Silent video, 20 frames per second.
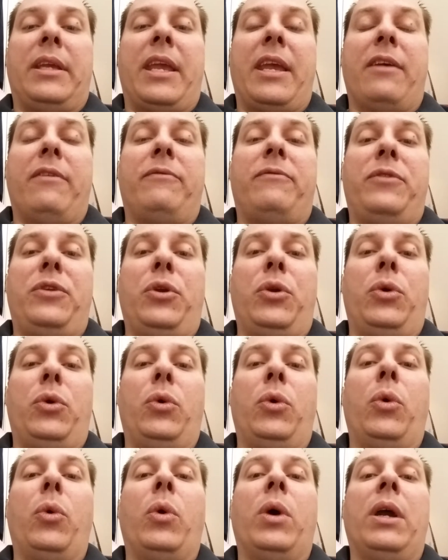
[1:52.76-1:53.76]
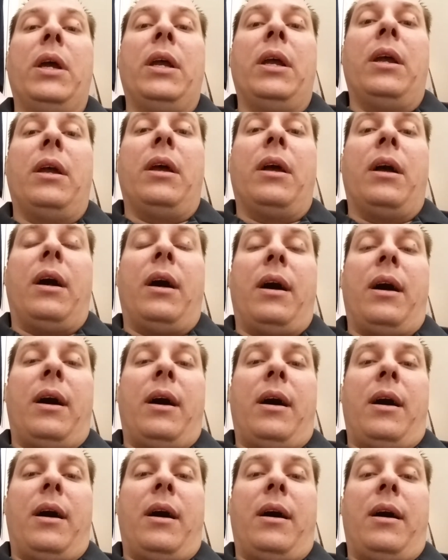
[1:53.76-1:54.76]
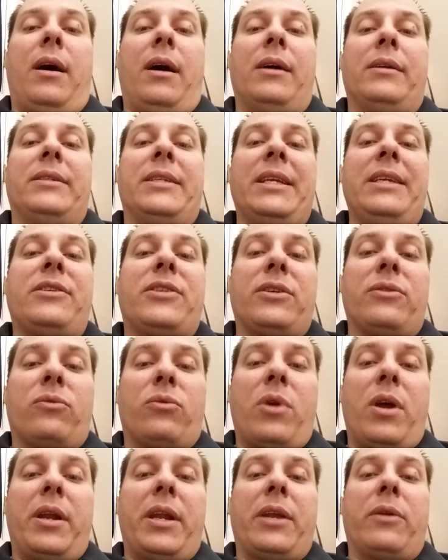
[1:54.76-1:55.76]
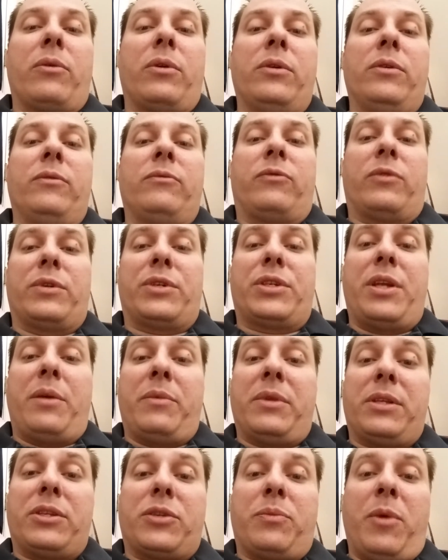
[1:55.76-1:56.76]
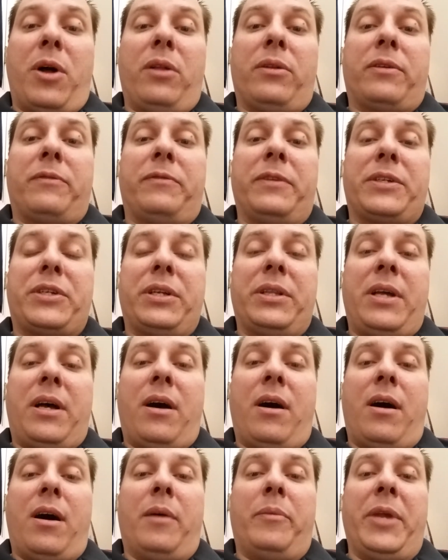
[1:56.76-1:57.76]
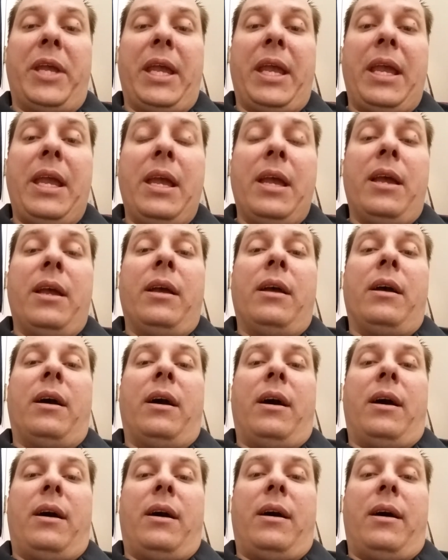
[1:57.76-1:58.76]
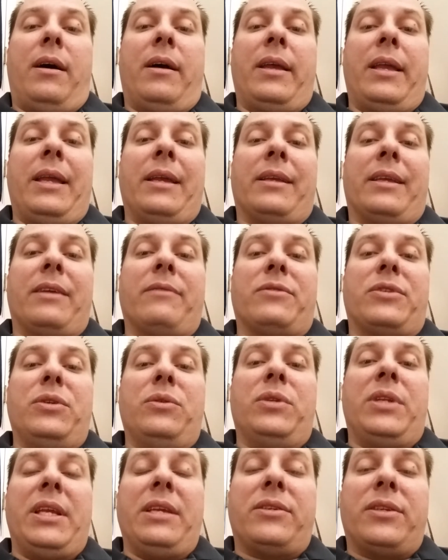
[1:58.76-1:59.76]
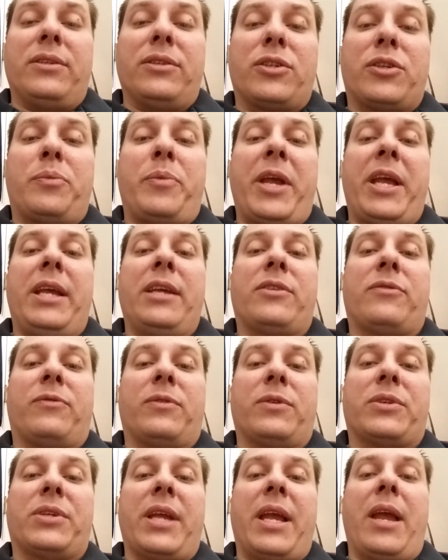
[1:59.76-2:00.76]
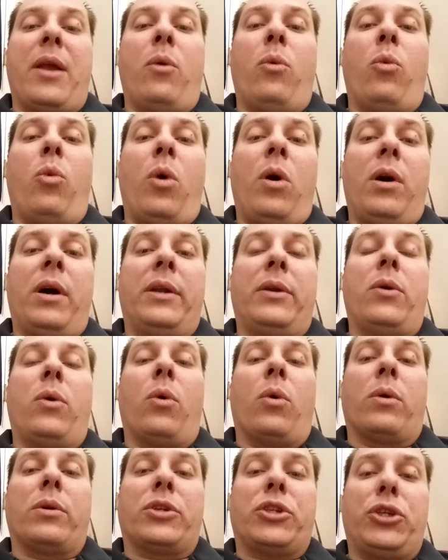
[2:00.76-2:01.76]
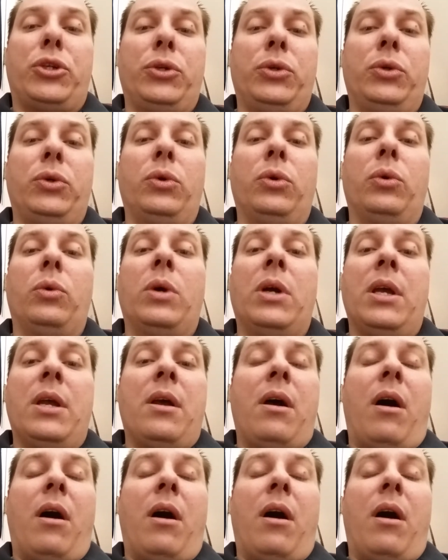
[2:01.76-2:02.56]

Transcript: give you uh, a decent running room for some of the smaller fish in the hobby. Uh, it gives you decent space for, say, one or two